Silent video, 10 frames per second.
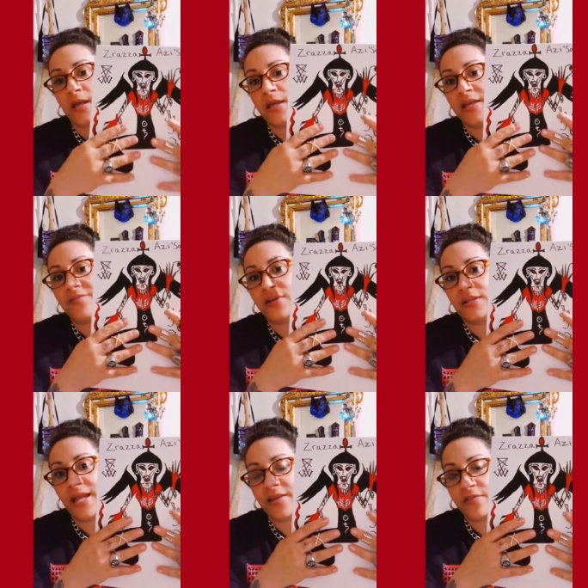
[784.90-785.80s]
giving
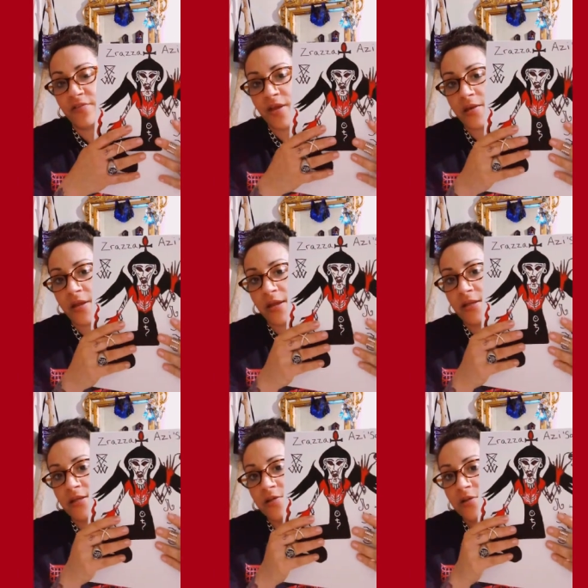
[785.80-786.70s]
life and,
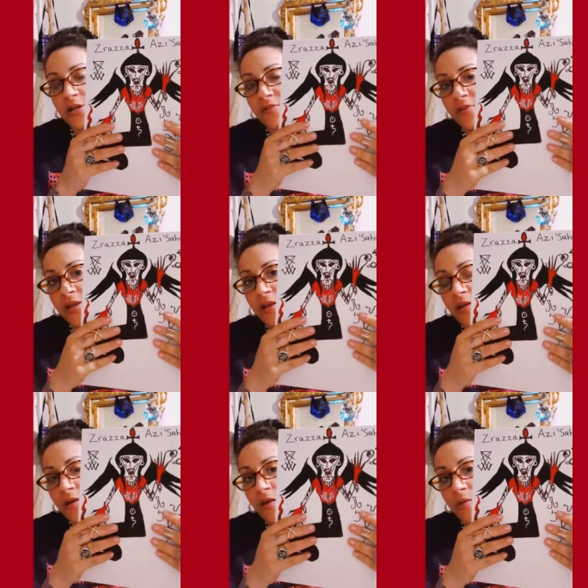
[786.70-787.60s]
and you're giving
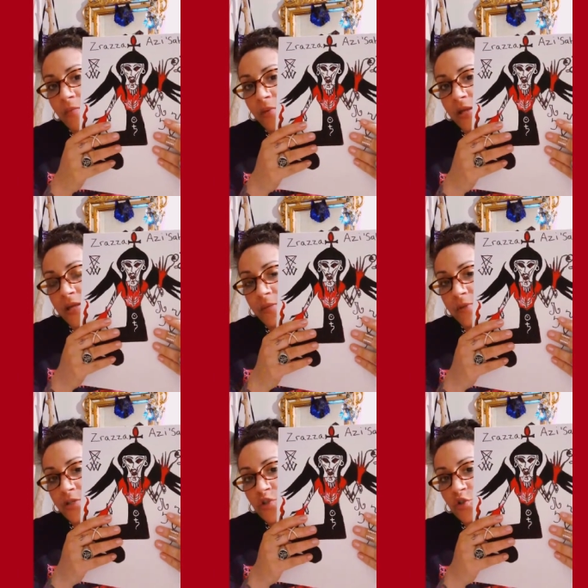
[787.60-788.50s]
um, an
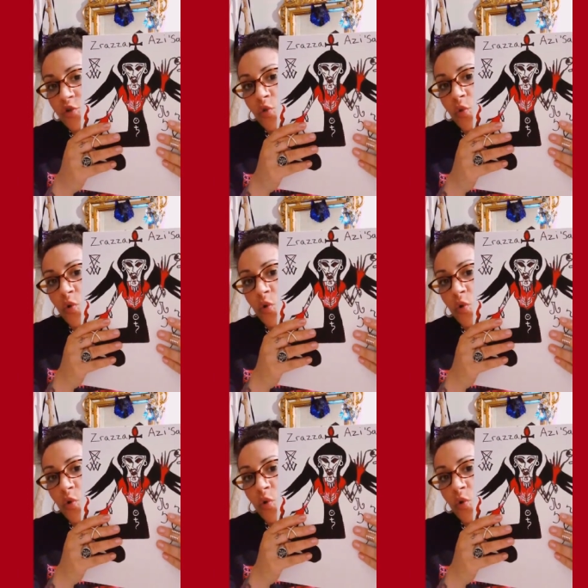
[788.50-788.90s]
image to